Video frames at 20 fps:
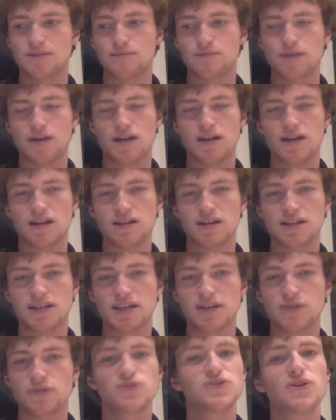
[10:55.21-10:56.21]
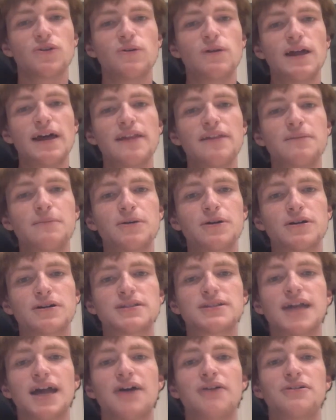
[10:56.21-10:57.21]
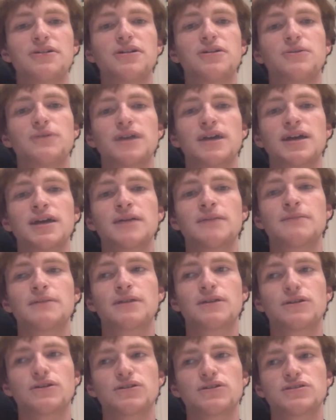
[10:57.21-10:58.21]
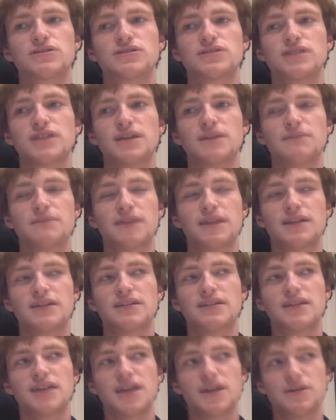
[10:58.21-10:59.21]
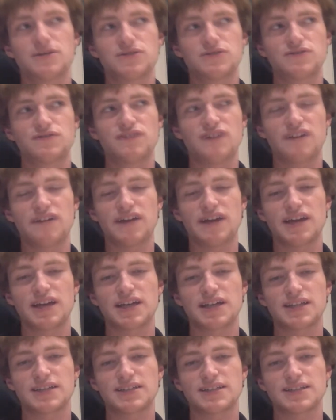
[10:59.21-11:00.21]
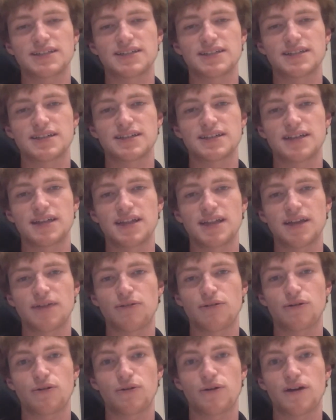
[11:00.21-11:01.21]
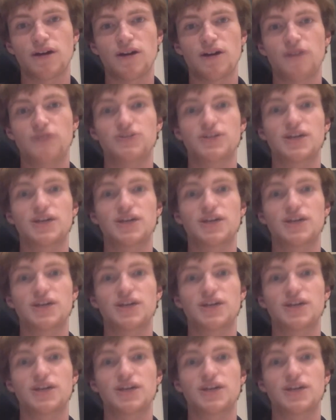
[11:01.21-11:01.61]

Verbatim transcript: but it also let the book down in a way because it meant it was very inconsistent and there were quite a lot of